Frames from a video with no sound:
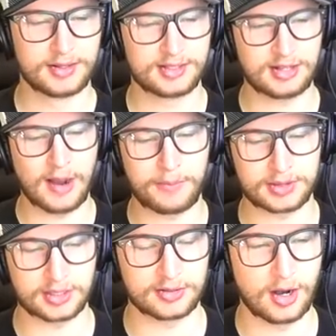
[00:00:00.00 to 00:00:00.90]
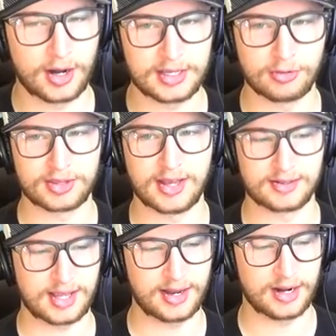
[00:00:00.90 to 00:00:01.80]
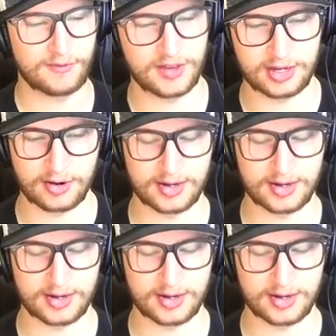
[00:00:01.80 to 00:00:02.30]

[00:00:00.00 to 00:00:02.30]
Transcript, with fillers: Stop with the audio things. I gotta figure